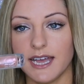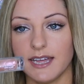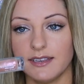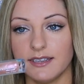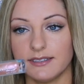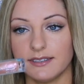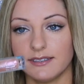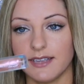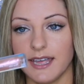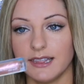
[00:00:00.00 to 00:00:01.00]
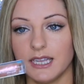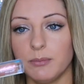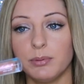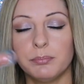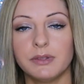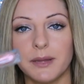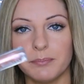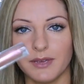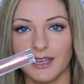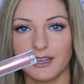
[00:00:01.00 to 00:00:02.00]
and this is a lip
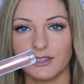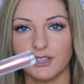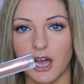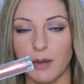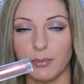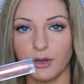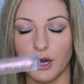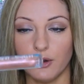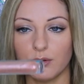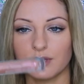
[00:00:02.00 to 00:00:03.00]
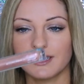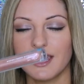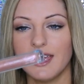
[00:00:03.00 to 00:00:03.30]
plumping top coat,